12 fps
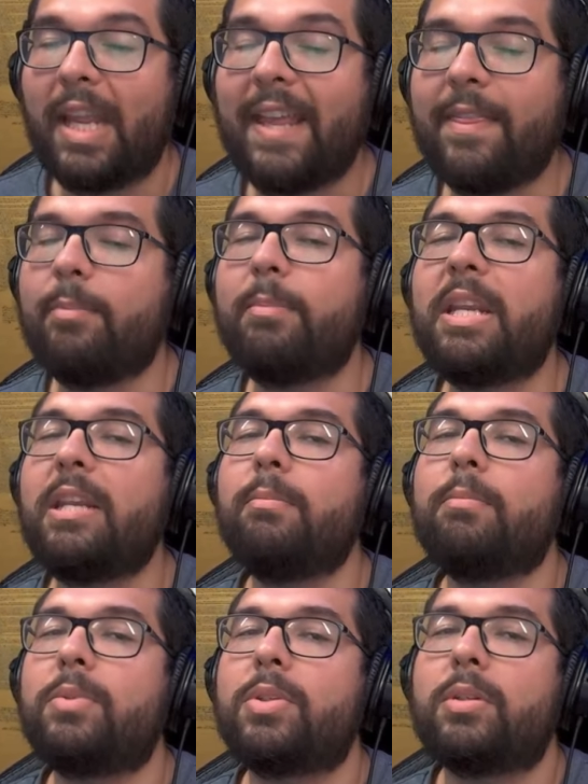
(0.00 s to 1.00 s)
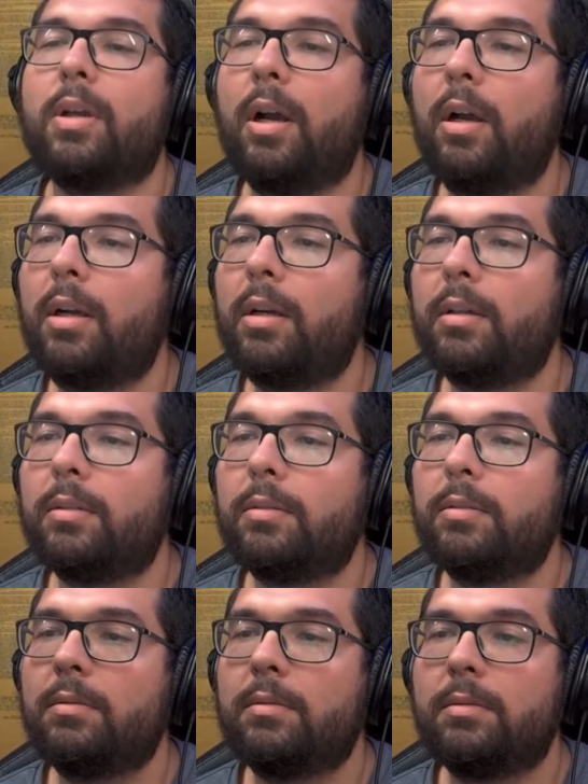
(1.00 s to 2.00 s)
and the memes are
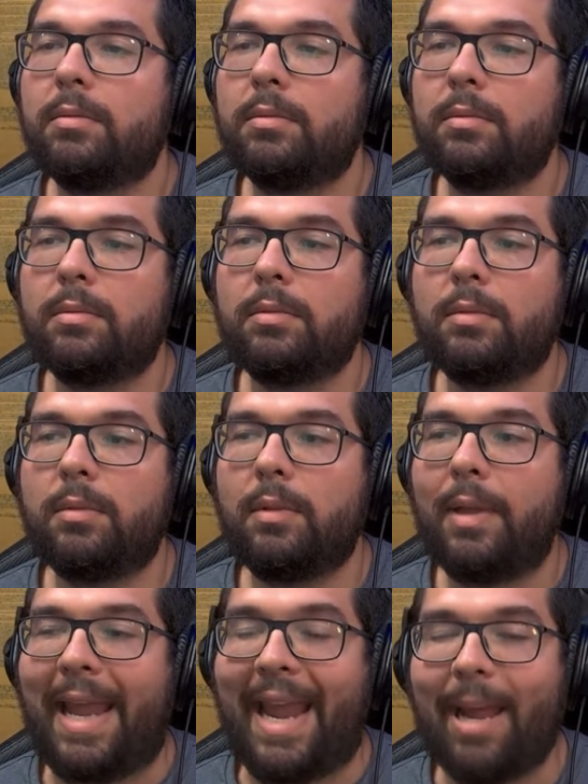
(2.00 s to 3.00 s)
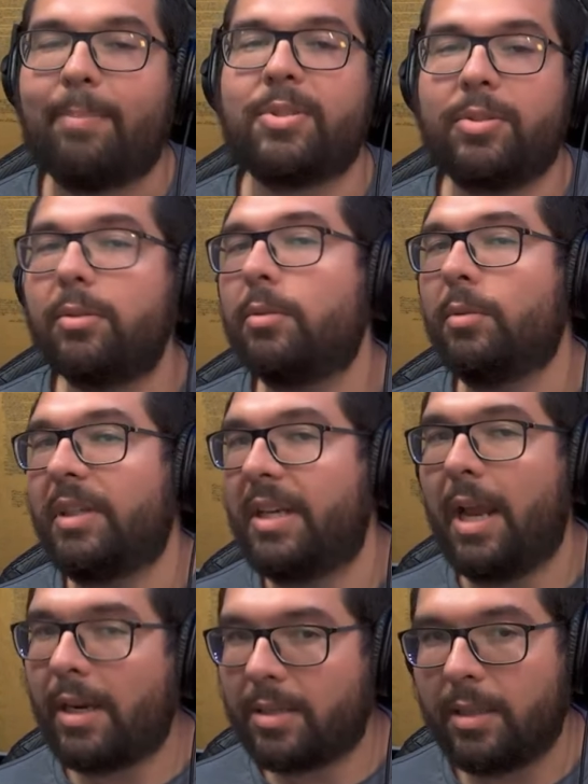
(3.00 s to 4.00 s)
absolutely
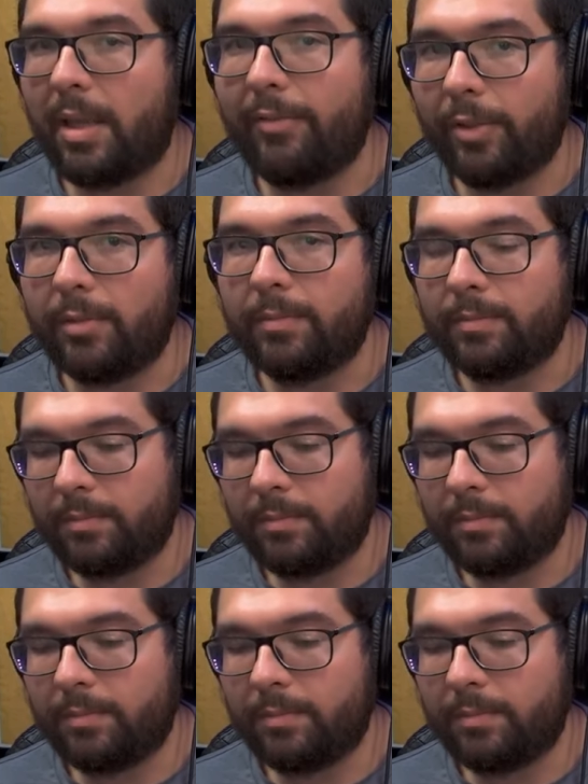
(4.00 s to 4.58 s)
next level.